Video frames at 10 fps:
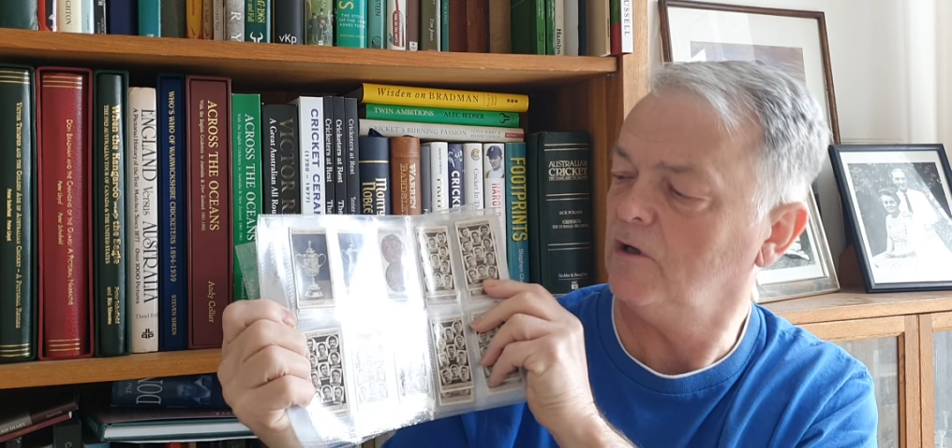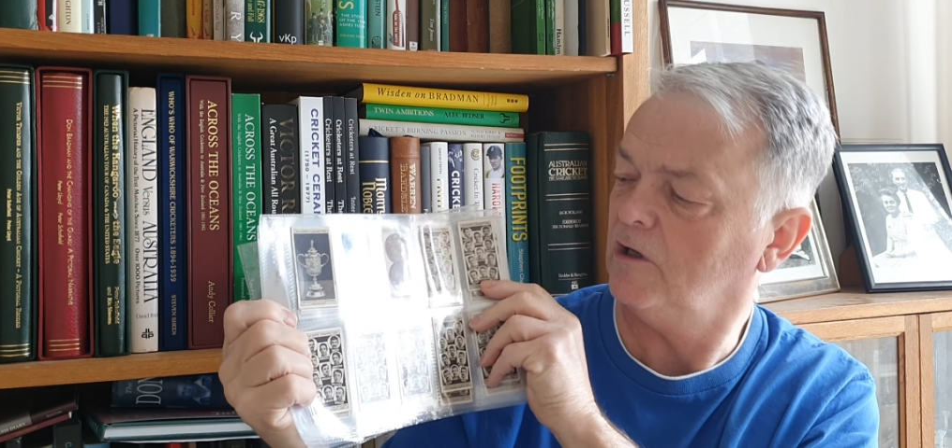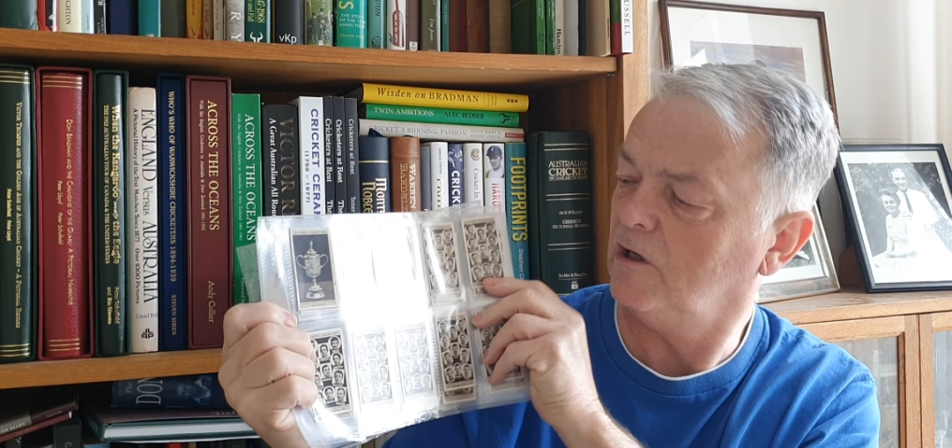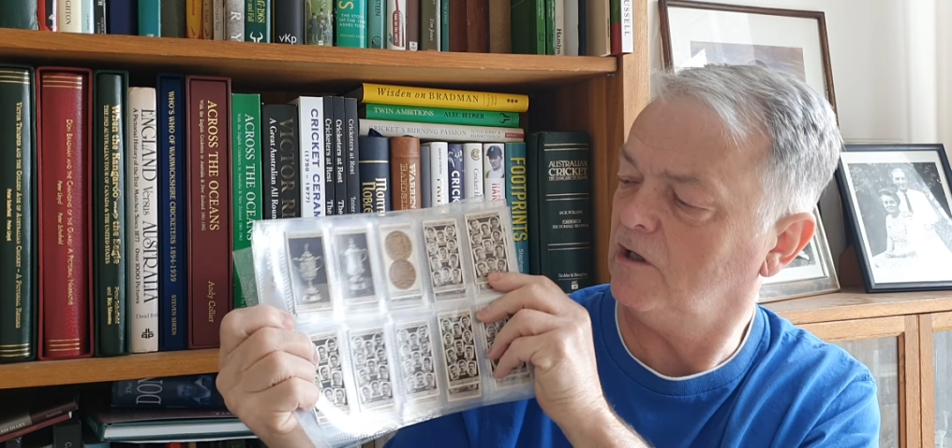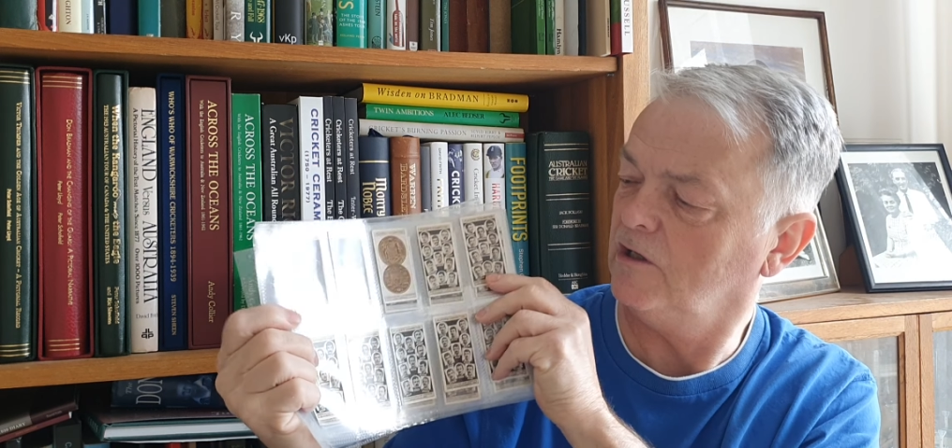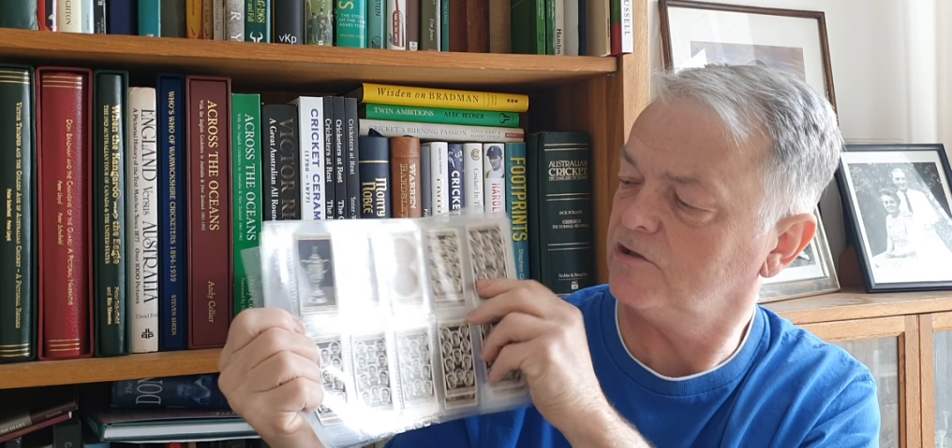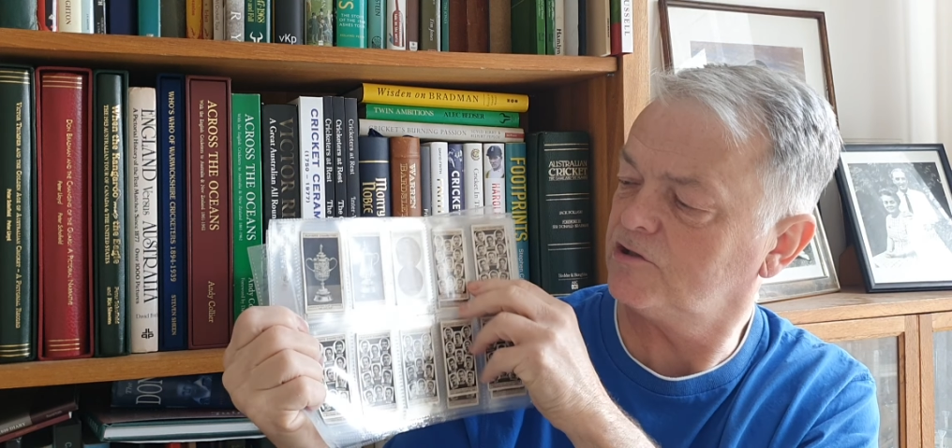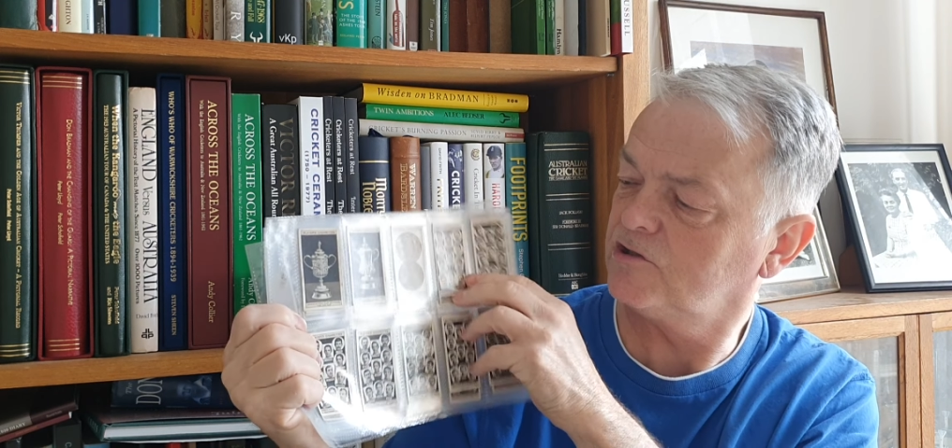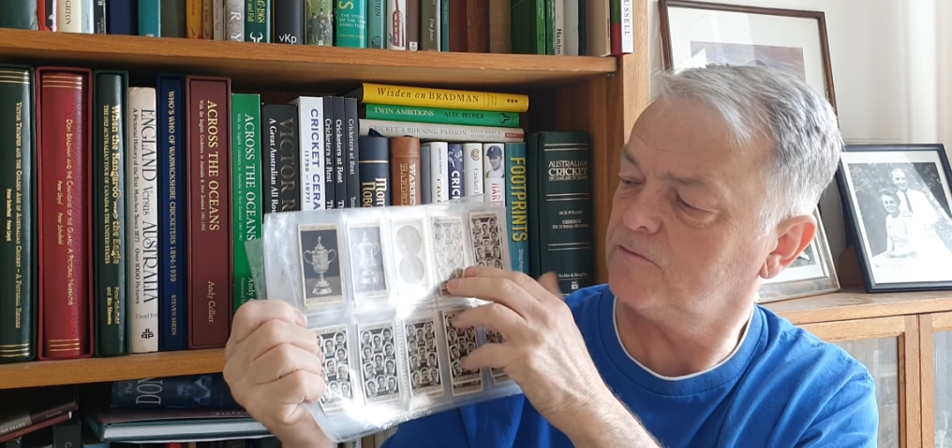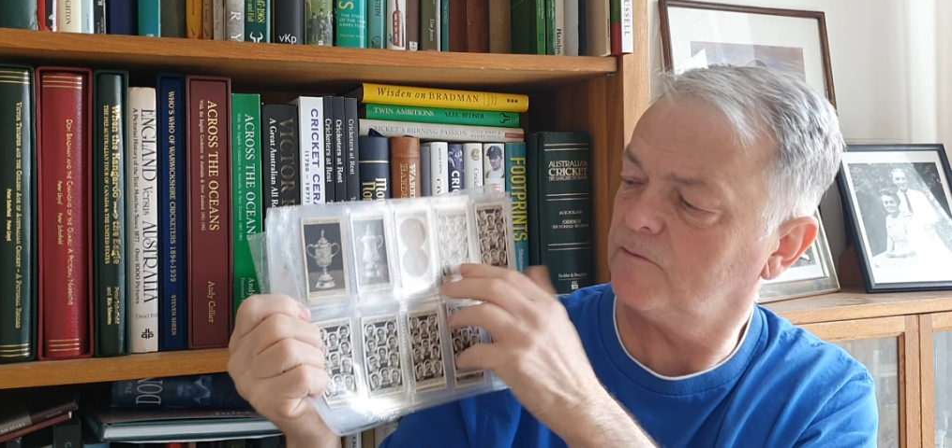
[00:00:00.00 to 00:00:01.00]

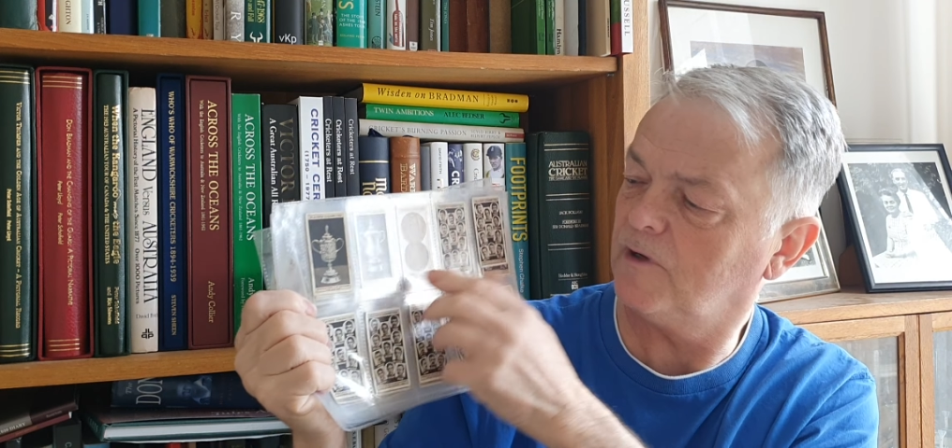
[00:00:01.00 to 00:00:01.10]
There's